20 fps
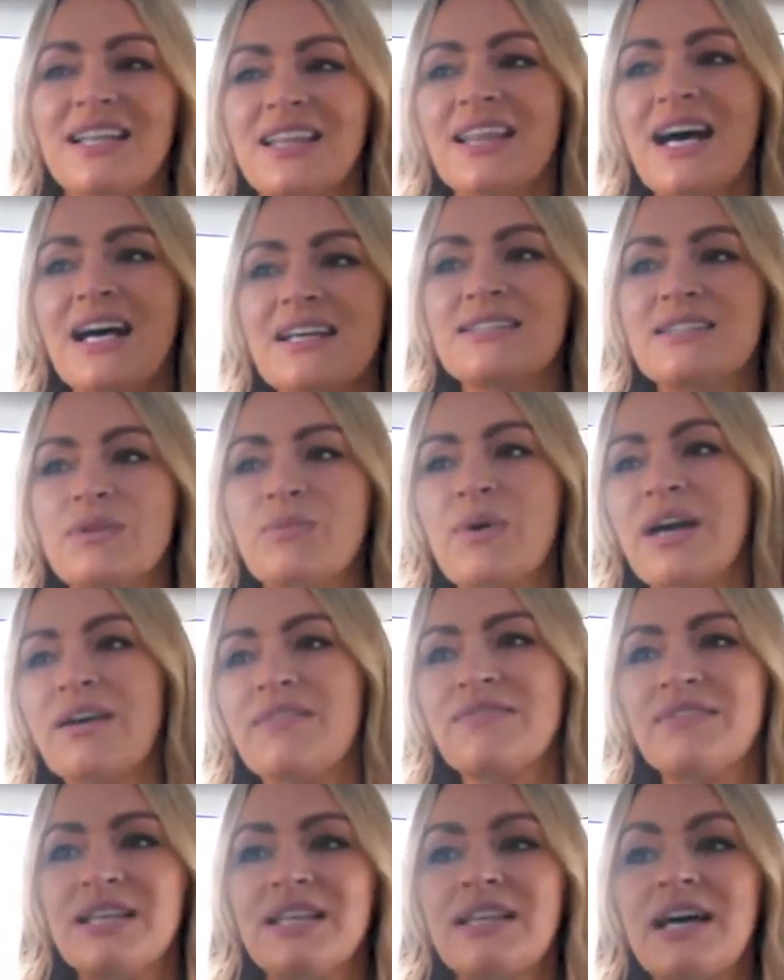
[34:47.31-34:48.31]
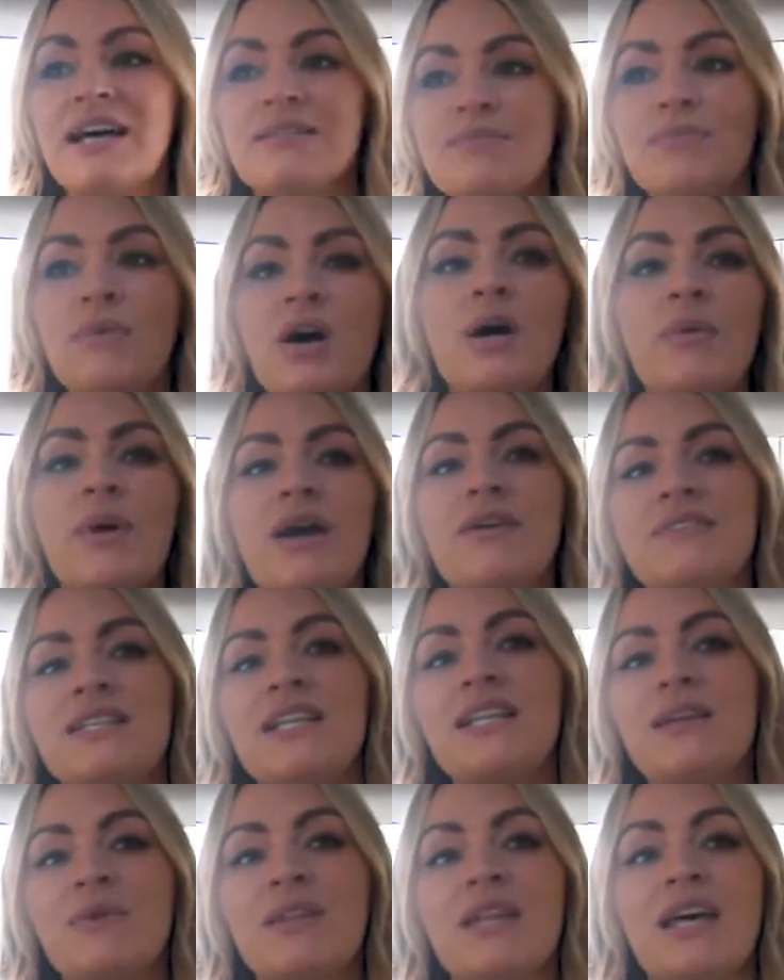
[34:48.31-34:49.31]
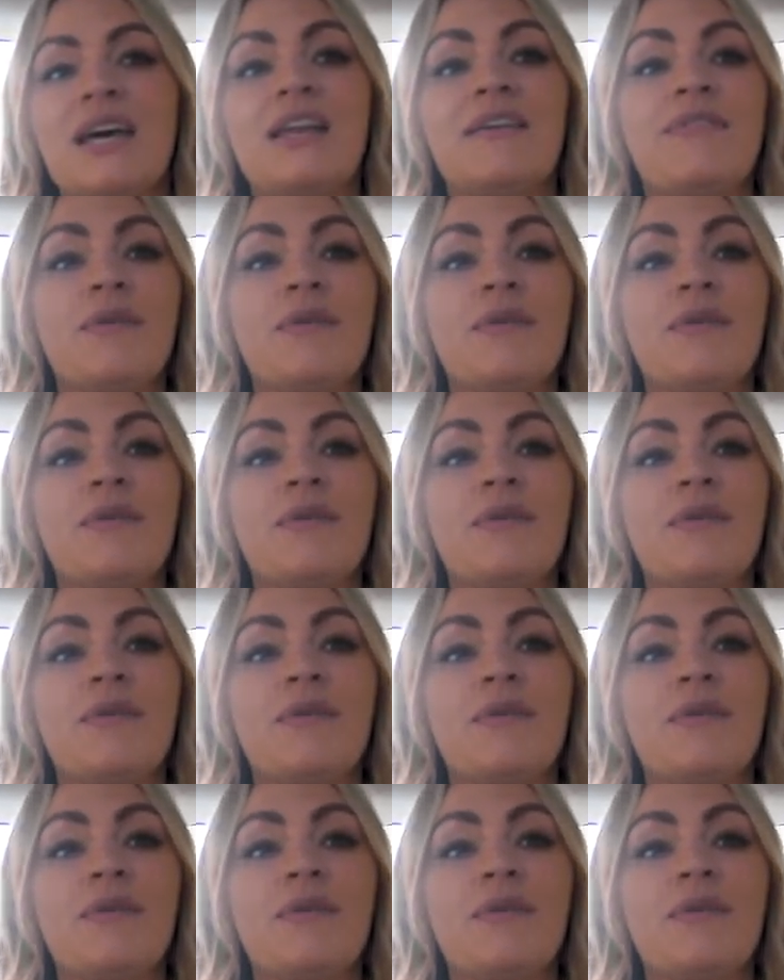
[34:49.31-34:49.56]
that's the way of that's my way of dealing with mm -hmm.